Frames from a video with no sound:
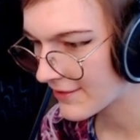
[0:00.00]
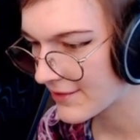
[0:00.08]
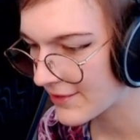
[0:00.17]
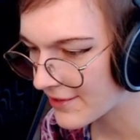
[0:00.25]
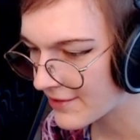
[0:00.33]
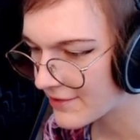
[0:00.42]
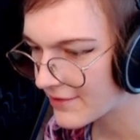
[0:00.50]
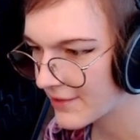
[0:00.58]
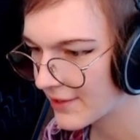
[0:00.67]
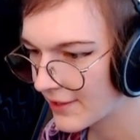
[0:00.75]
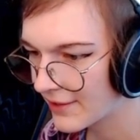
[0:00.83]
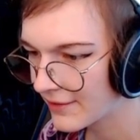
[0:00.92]
So
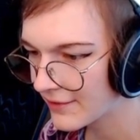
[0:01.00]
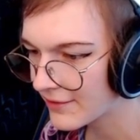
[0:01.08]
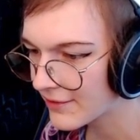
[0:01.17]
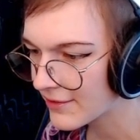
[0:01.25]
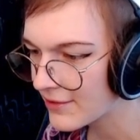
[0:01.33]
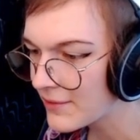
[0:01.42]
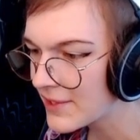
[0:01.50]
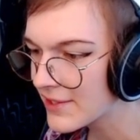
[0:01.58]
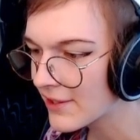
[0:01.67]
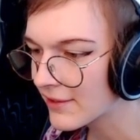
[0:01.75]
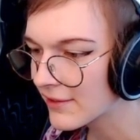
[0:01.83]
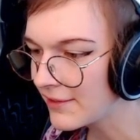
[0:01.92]
GUI
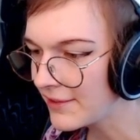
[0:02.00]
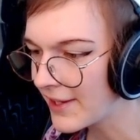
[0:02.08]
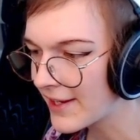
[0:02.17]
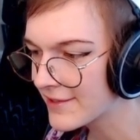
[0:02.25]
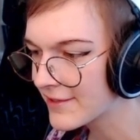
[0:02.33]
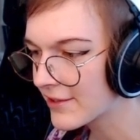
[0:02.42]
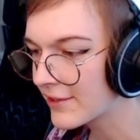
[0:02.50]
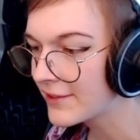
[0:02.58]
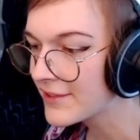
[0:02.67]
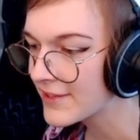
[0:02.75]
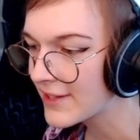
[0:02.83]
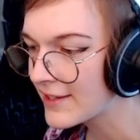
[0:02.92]
toggle has the
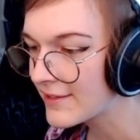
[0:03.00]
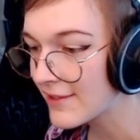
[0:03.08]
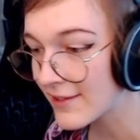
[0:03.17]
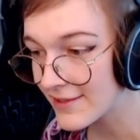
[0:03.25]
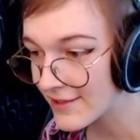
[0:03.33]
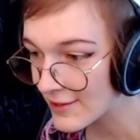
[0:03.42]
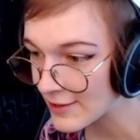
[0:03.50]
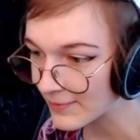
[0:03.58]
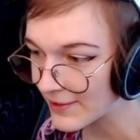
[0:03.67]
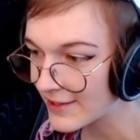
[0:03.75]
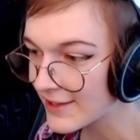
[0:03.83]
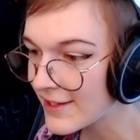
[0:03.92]
current state that it's
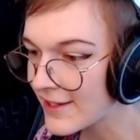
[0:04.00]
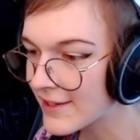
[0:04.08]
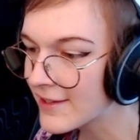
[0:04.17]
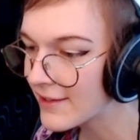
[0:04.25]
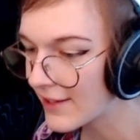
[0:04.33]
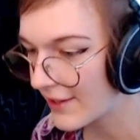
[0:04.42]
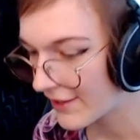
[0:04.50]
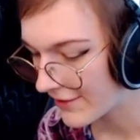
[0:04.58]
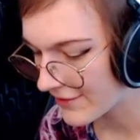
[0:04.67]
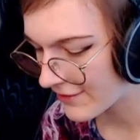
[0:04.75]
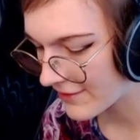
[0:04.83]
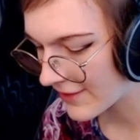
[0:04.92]
displaying here.
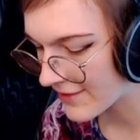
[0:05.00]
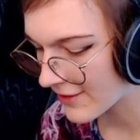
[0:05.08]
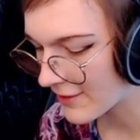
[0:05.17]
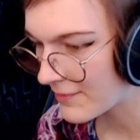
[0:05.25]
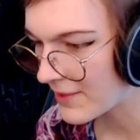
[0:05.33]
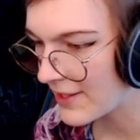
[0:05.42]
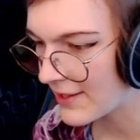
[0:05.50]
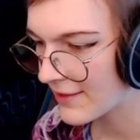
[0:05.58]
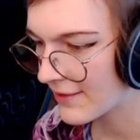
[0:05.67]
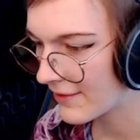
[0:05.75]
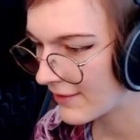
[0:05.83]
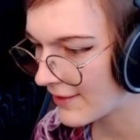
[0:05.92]
So that's going to
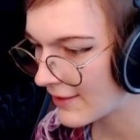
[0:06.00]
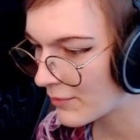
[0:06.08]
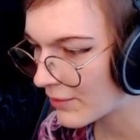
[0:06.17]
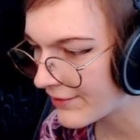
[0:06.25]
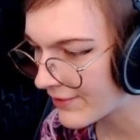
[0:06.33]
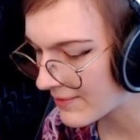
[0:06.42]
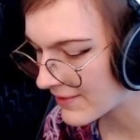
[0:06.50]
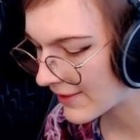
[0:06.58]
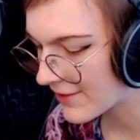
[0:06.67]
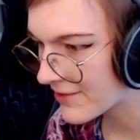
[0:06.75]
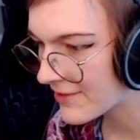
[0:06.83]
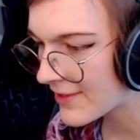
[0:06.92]
be prefab
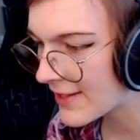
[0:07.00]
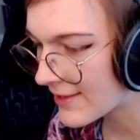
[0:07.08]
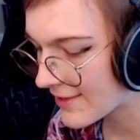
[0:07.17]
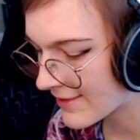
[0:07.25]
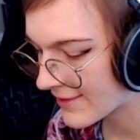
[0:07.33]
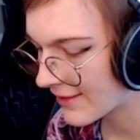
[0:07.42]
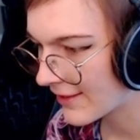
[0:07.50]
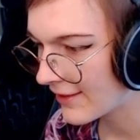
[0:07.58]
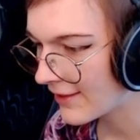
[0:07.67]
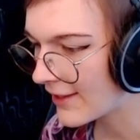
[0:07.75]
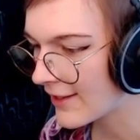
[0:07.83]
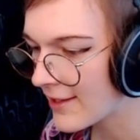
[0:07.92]
selection states
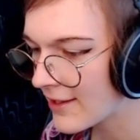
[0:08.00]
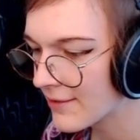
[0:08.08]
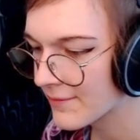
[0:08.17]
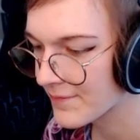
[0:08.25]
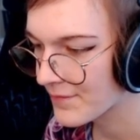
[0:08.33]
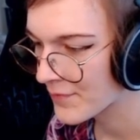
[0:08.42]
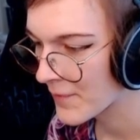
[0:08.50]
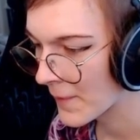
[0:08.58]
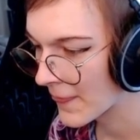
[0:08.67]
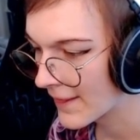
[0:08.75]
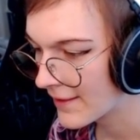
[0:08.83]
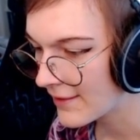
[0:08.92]
I.
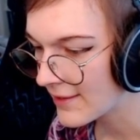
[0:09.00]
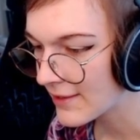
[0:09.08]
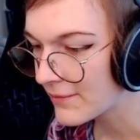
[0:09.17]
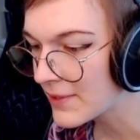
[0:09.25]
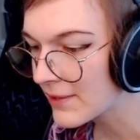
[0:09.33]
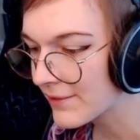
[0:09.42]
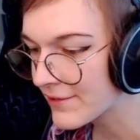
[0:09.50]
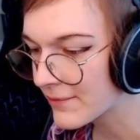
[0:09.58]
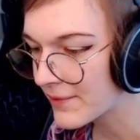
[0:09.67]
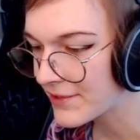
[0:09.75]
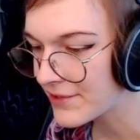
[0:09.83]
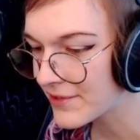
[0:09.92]
And then we also
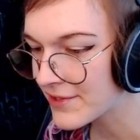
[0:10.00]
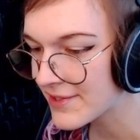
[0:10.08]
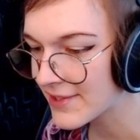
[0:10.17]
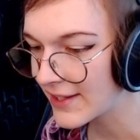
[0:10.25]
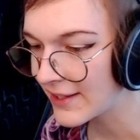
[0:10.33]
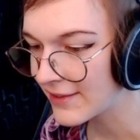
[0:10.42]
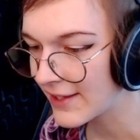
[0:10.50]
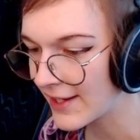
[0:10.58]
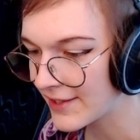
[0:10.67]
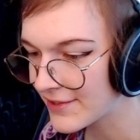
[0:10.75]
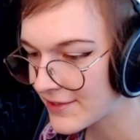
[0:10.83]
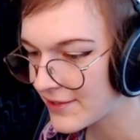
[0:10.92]
want to assign
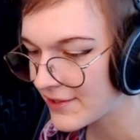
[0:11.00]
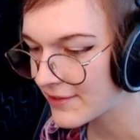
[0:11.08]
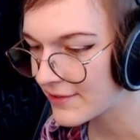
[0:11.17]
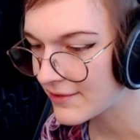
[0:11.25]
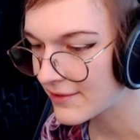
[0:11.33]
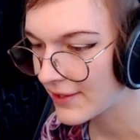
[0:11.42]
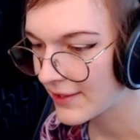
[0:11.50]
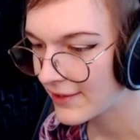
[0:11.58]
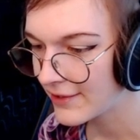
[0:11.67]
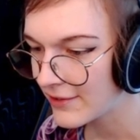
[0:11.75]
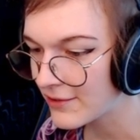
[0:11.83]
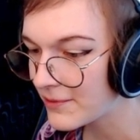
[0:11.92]
that to
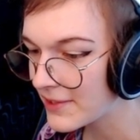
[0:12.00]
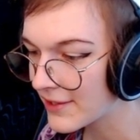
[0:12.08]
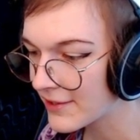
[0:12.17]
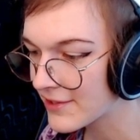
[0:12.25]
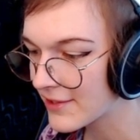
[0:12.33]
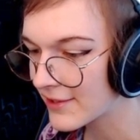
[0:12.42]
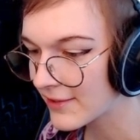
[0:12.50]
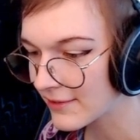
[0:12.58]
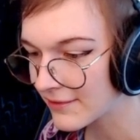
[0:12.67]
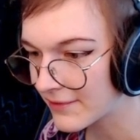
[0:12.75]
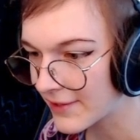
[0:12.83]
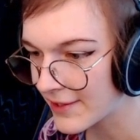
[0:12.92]

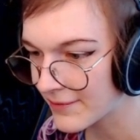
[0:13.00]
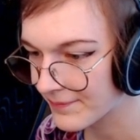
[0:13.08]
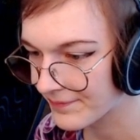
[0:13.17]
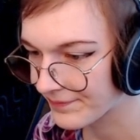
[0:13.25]
GUI.toggle, right?